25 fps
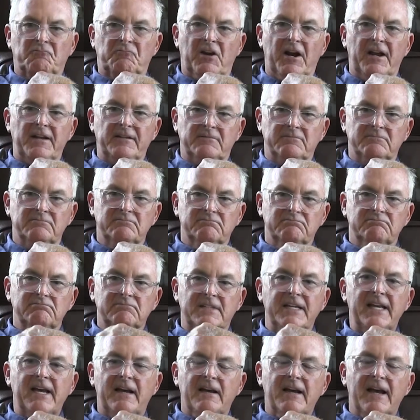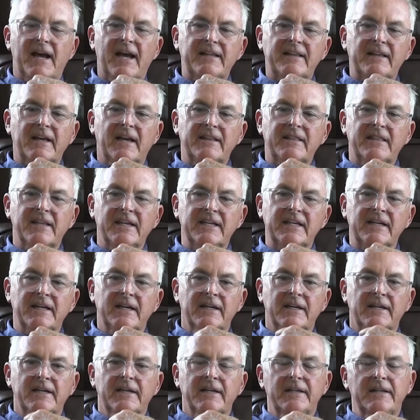Right. Yeah, I, I
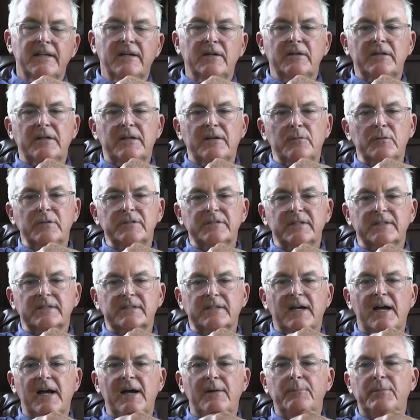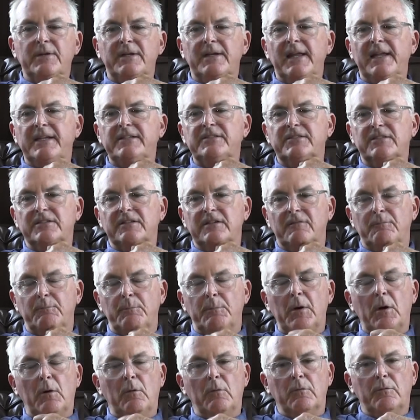think it, it was a combination
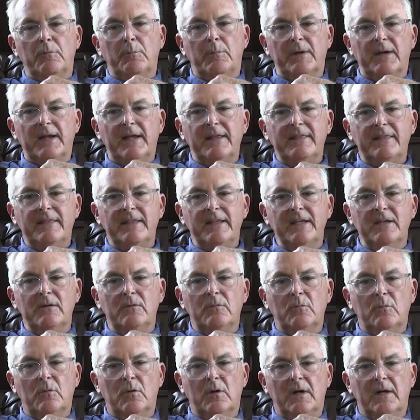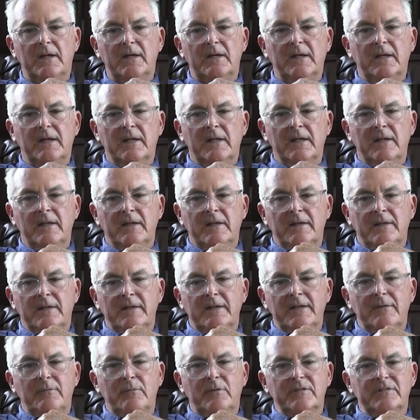of both, but I think what
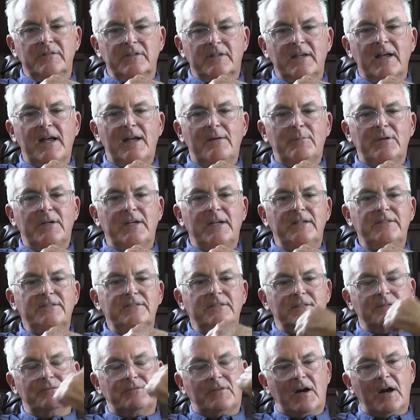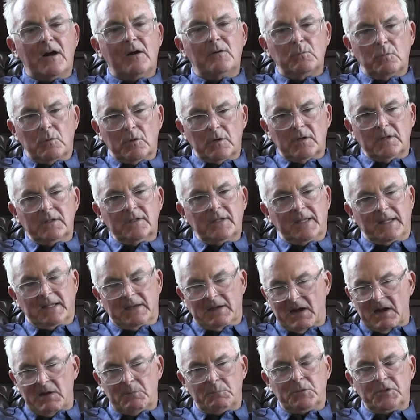it was a combination of hard work
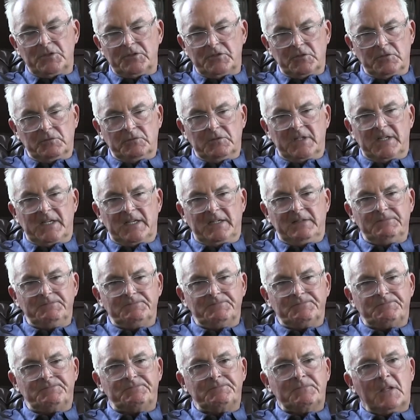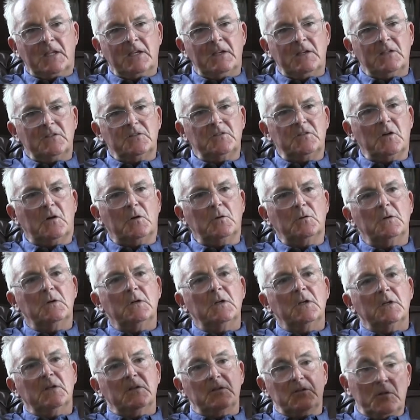and opportunity. So
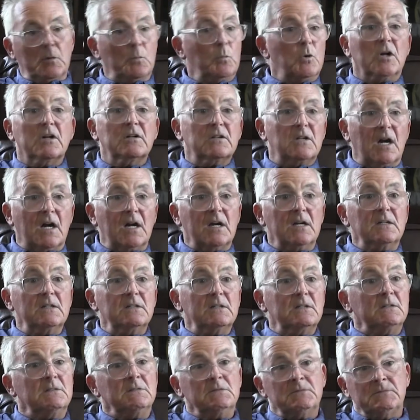you work hard,